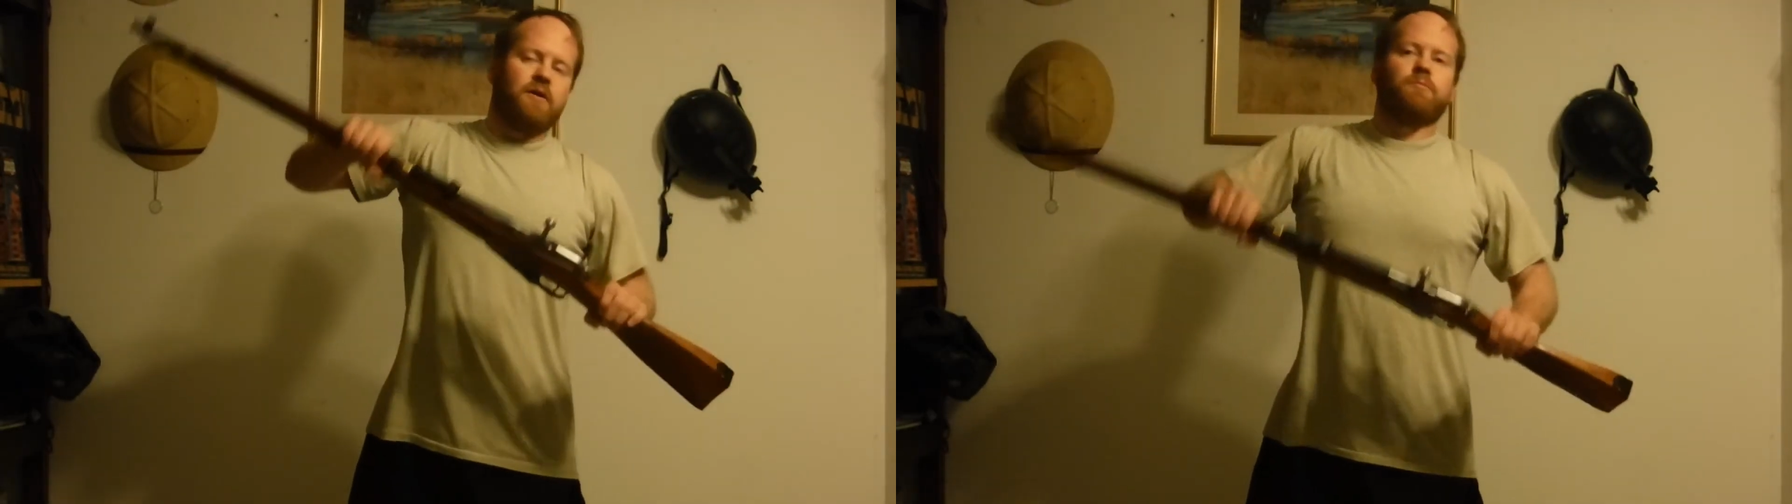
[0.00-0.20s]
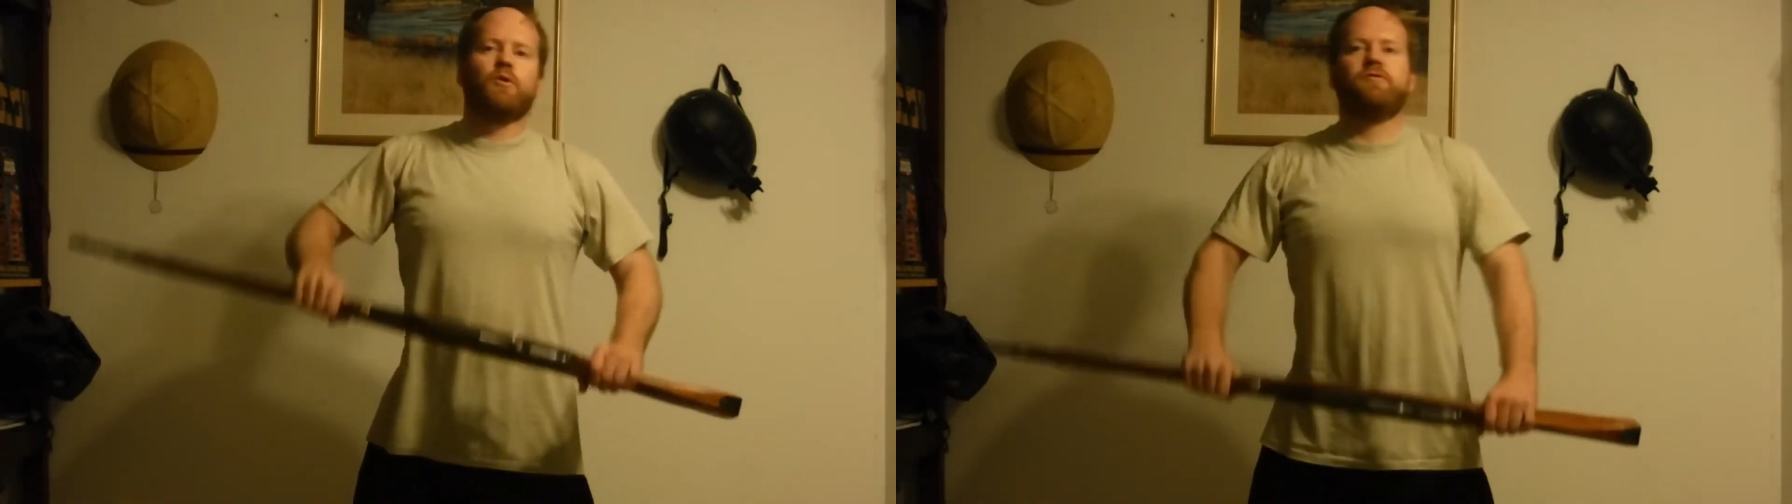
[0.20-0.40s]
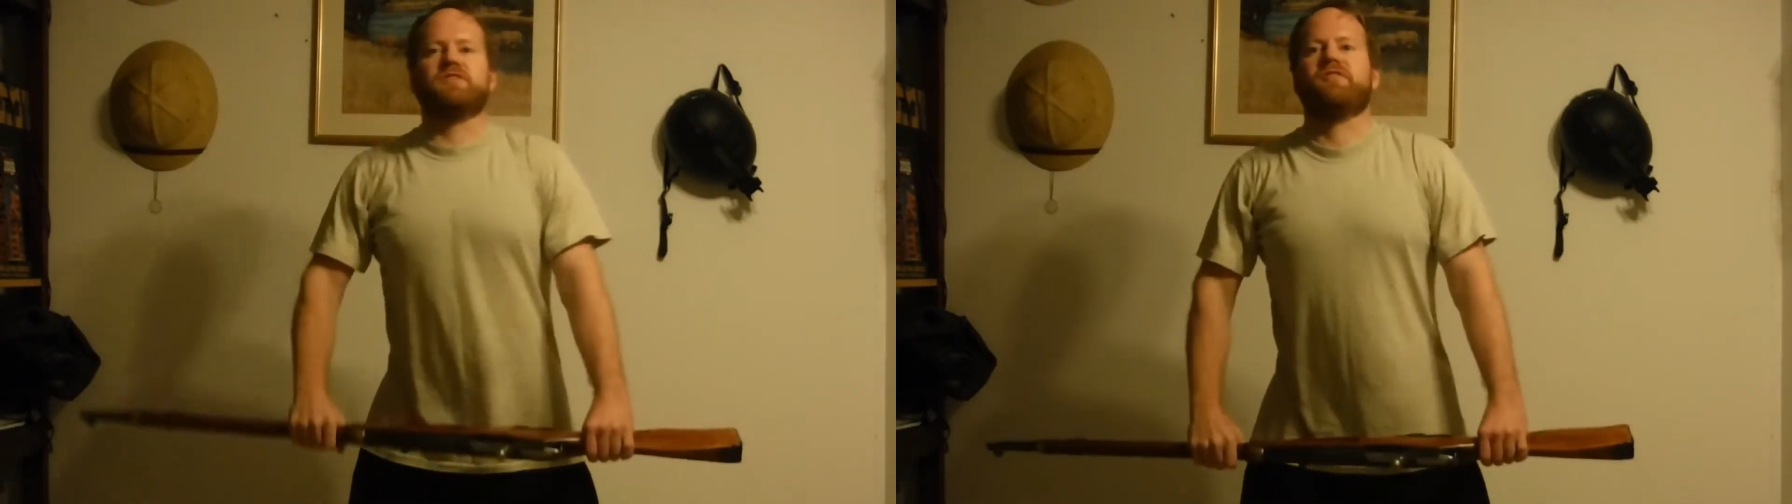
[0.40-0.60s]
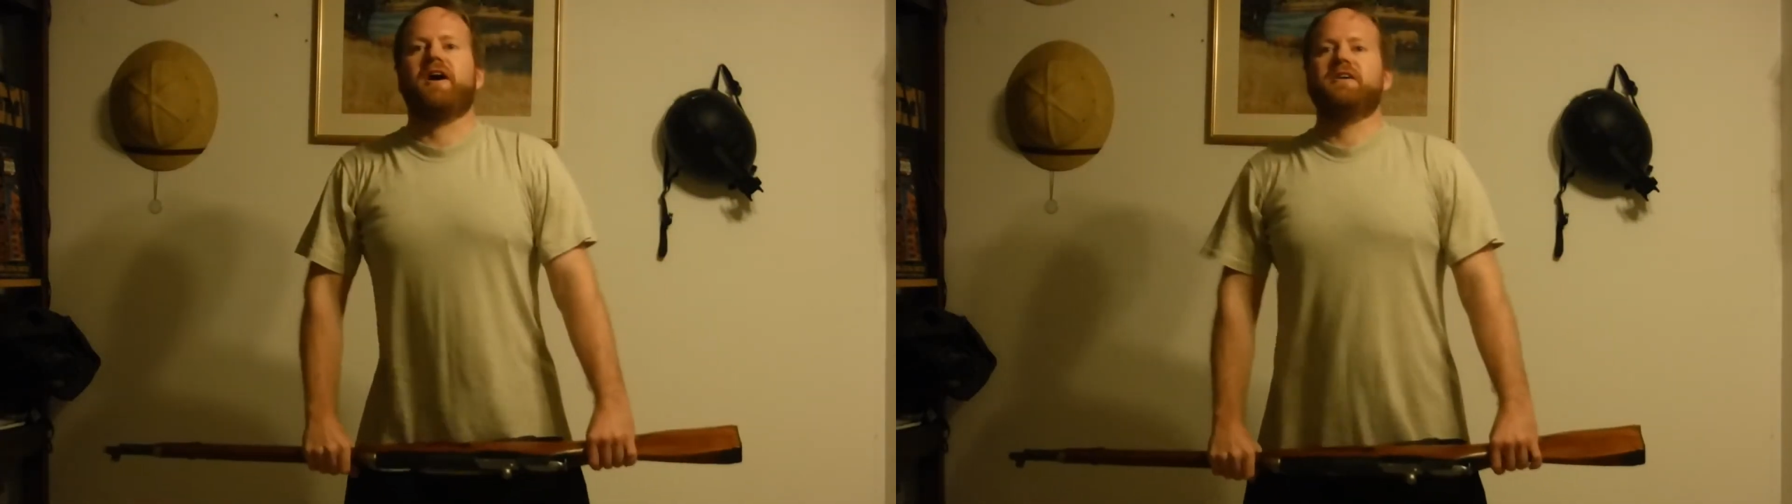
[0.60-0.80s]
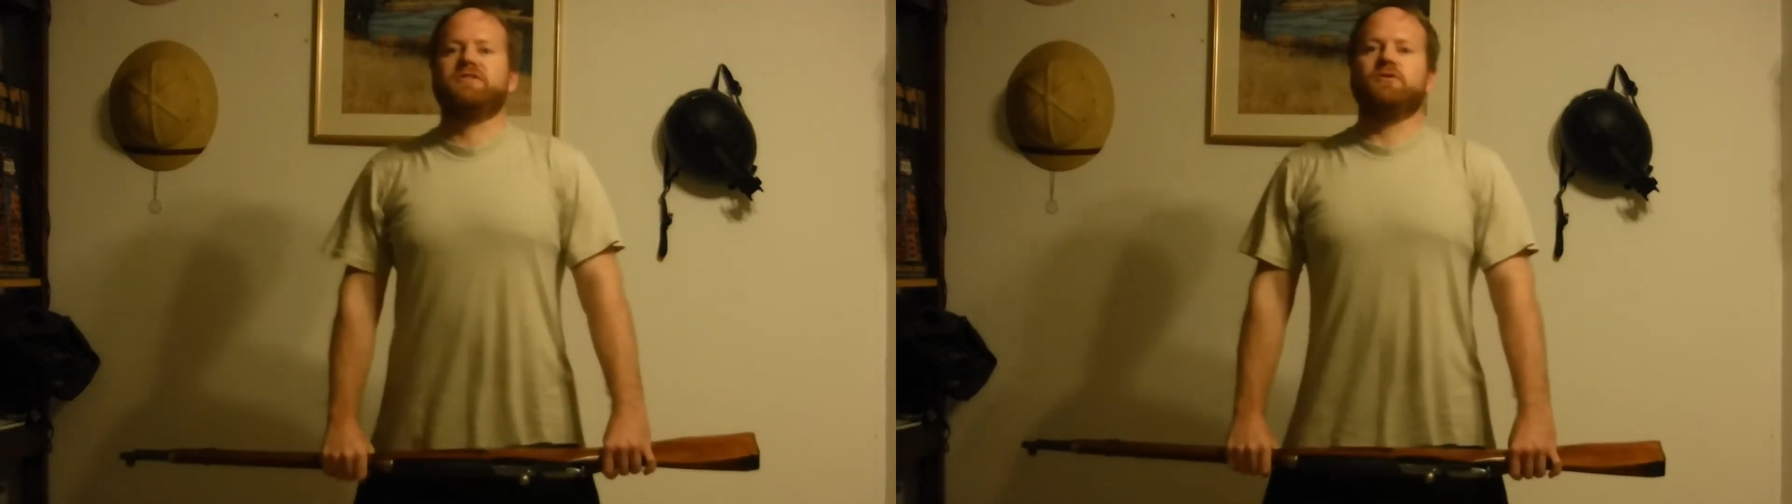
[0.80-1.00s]
Move as
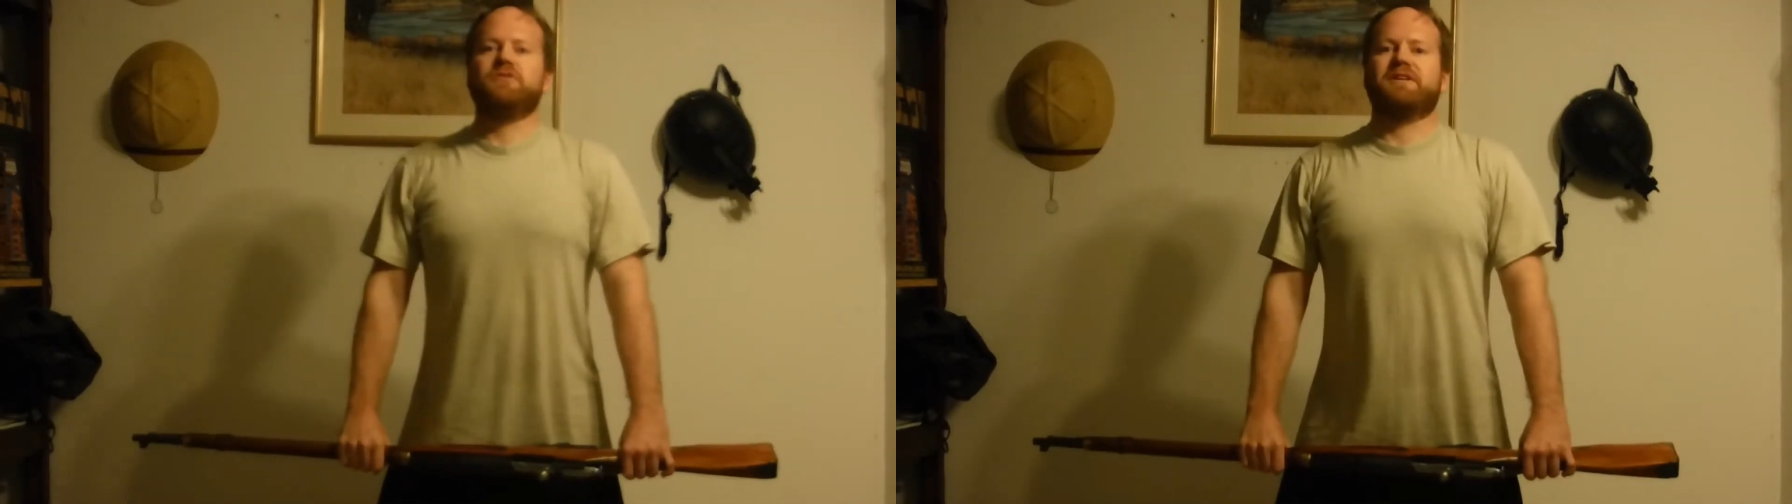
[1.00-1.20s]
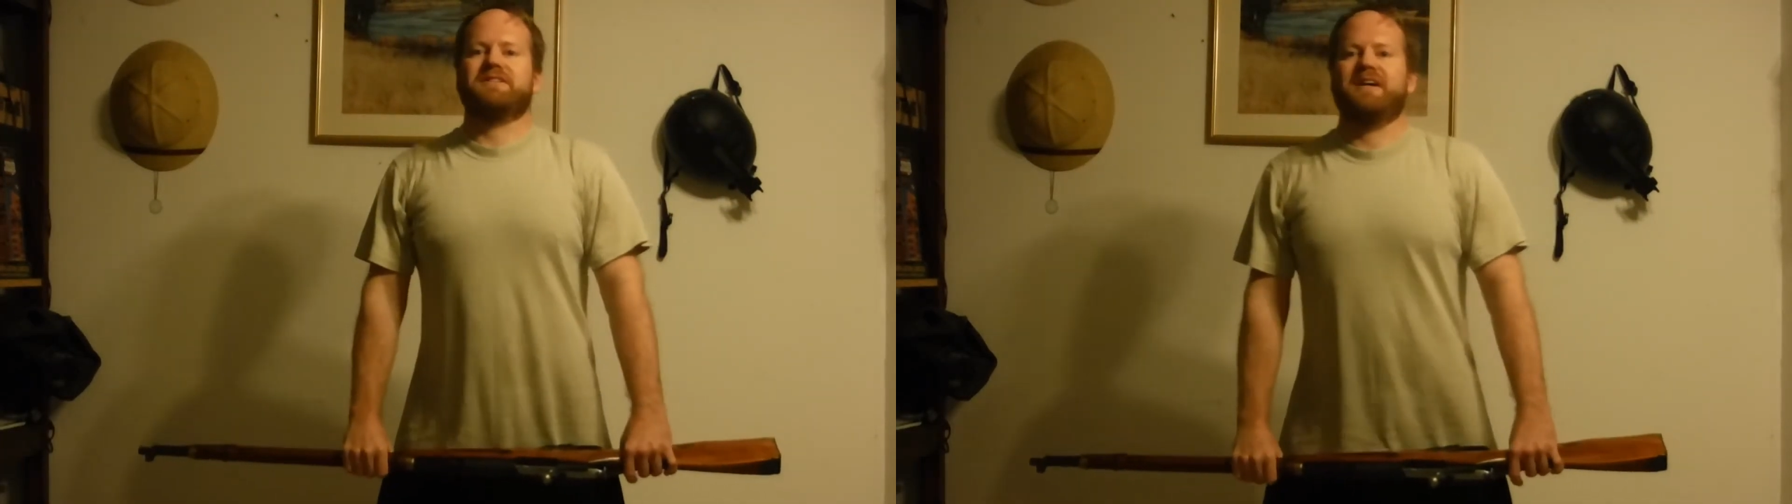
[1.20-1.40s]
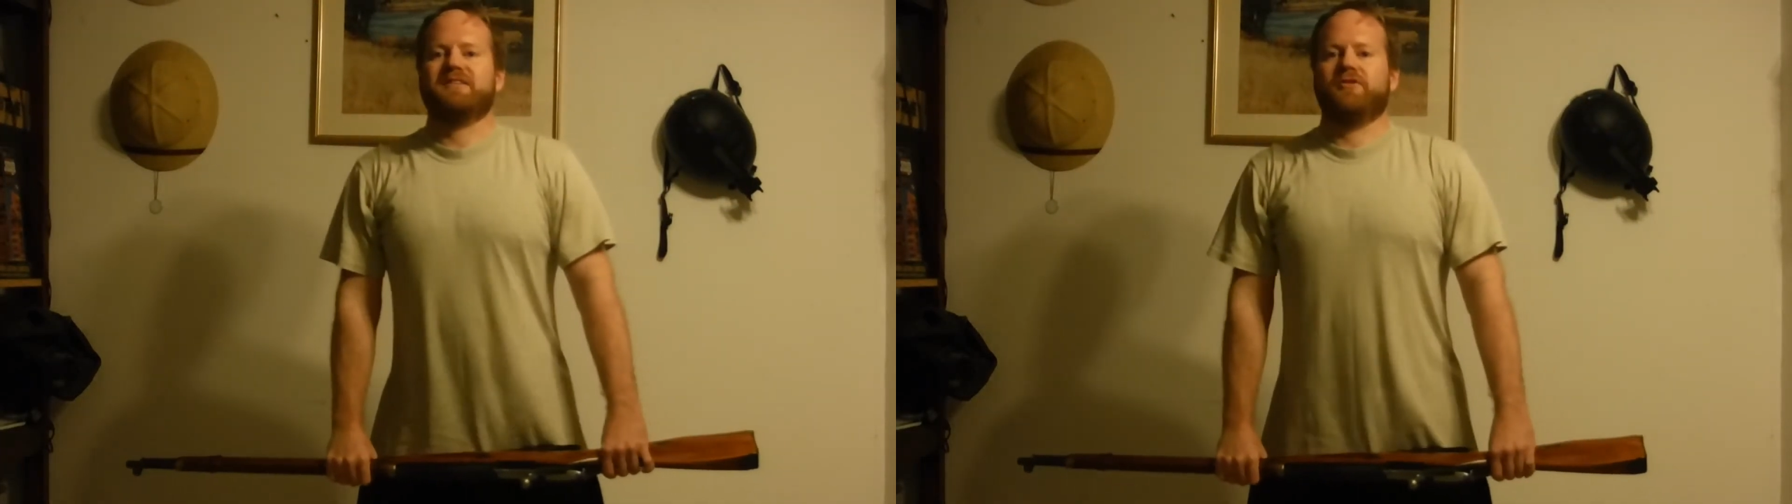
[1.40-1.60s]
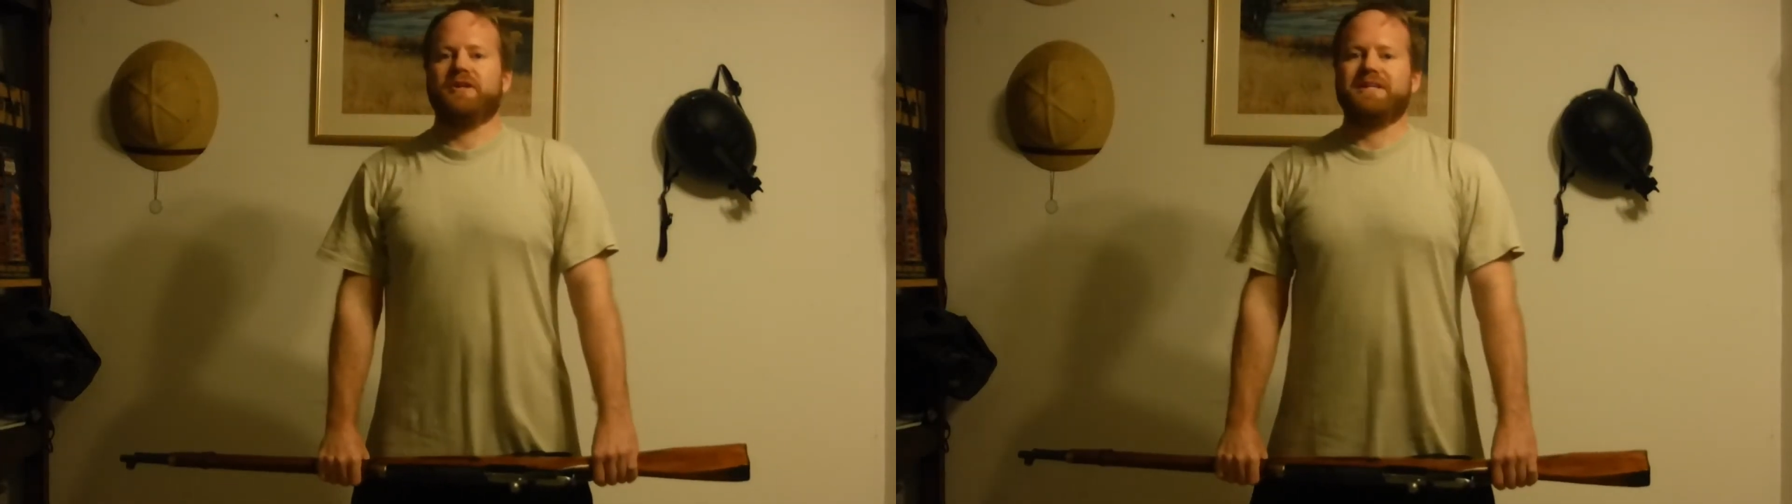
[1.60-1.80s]
far as you successfully